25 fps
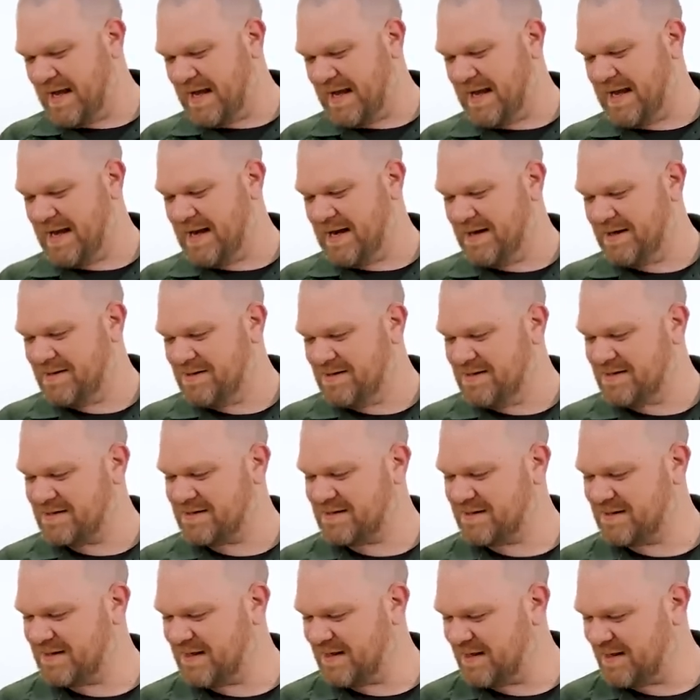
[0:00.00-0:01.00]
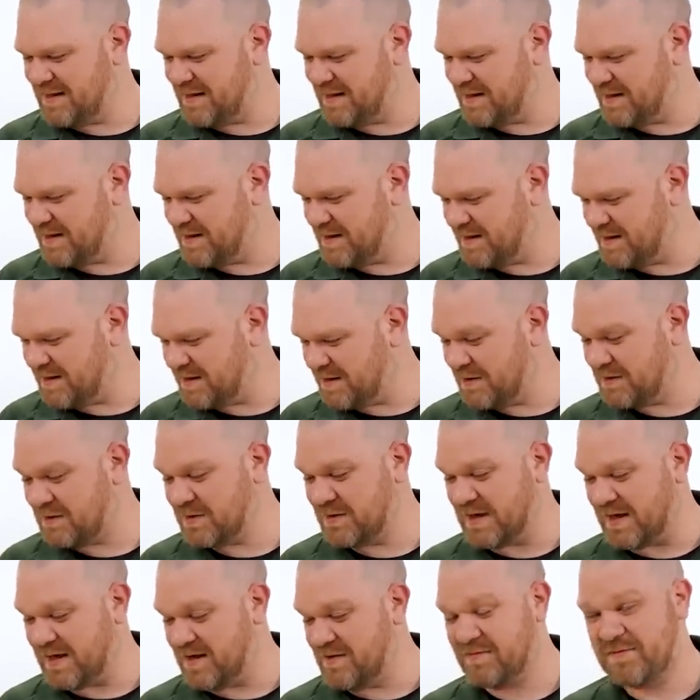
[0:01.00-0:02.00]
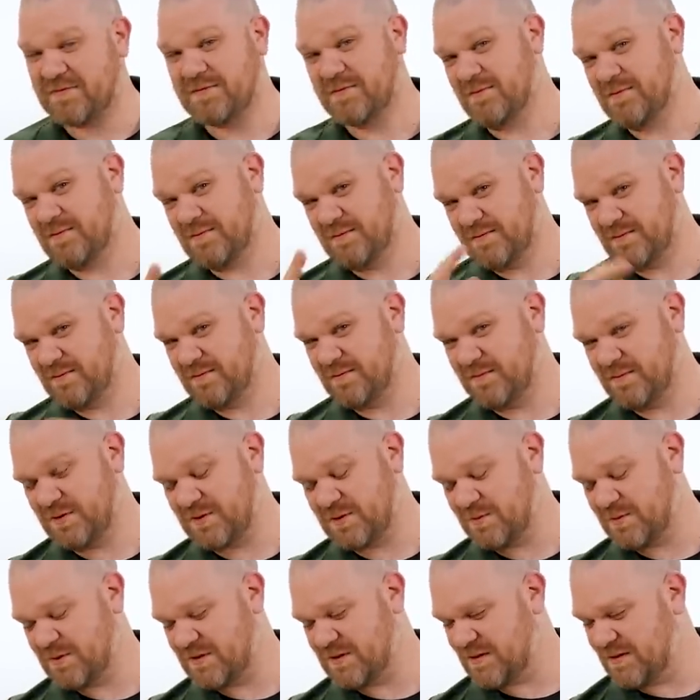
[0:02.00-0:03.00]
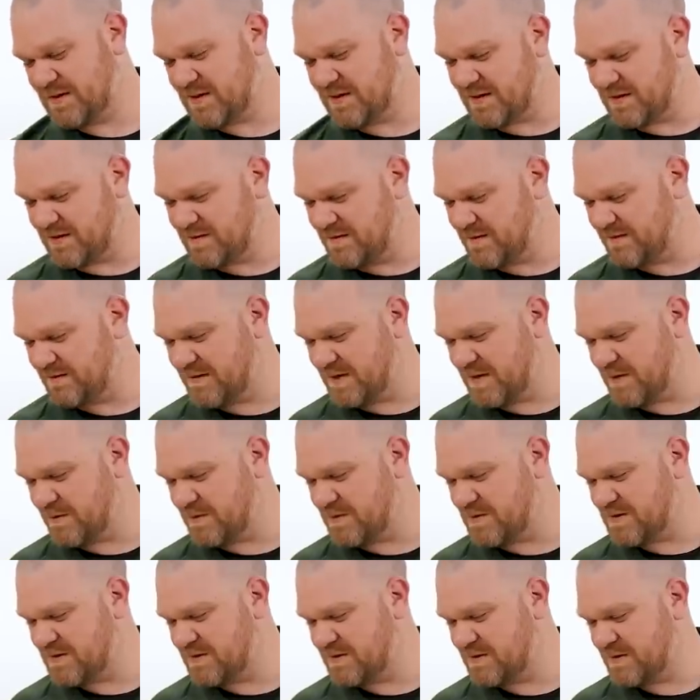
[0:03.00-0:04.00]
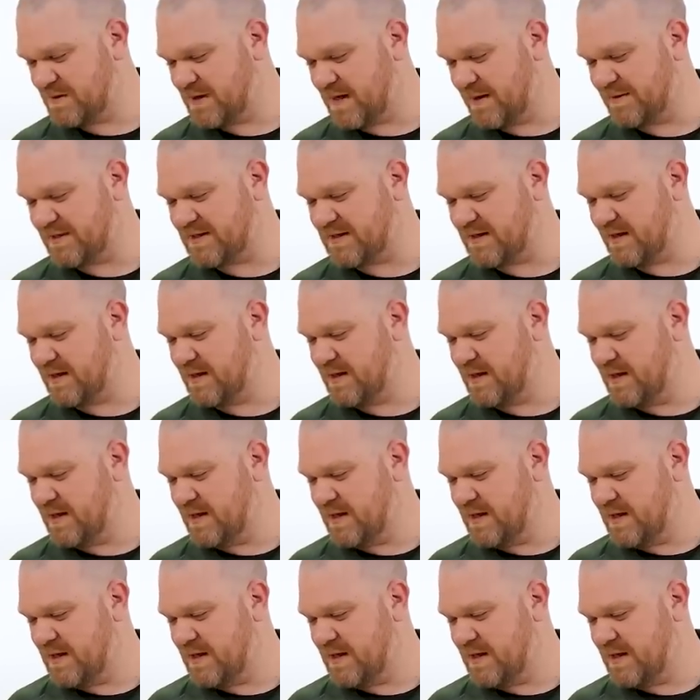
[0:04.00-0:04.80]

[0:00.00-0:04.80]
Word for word: And this otter knife, which was in the video he's commenting on,